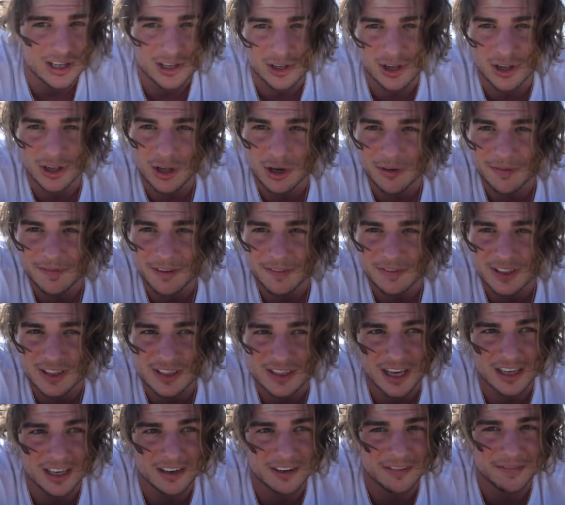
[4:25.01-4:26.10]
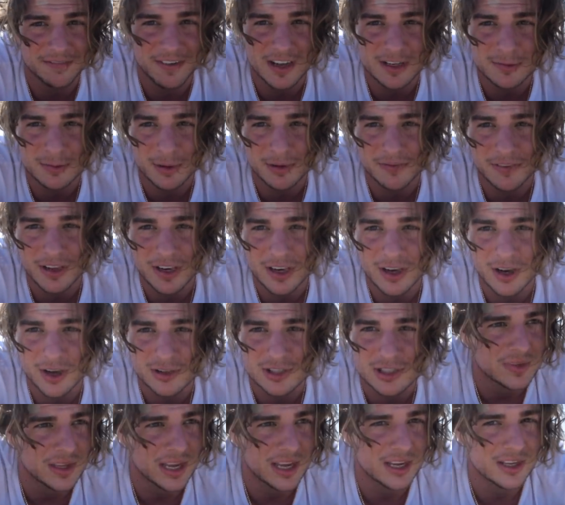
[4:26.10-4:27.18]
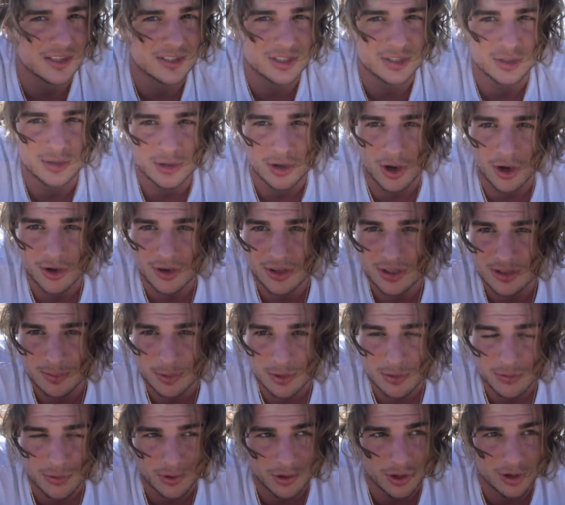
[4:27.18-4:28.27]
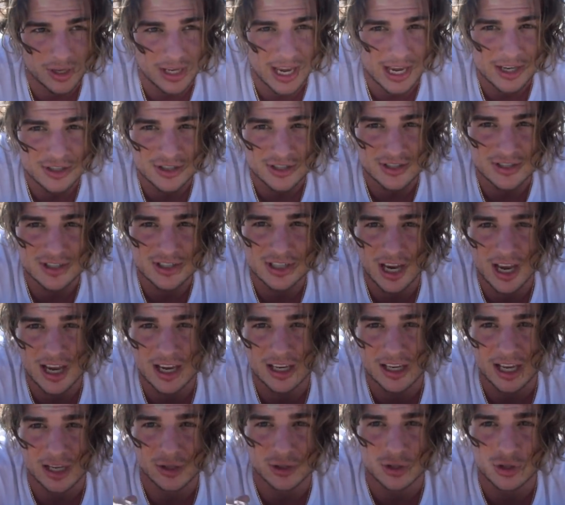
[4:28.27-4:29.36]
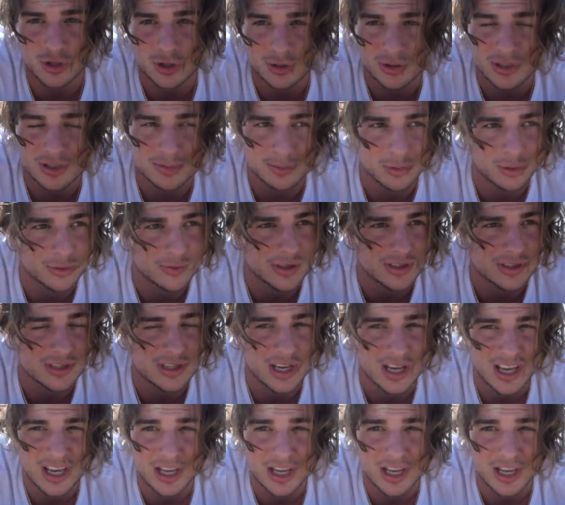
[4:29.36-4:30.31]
you know, little 50-second Facebook videos, is you go to these beautiful locations and you shoot these movies.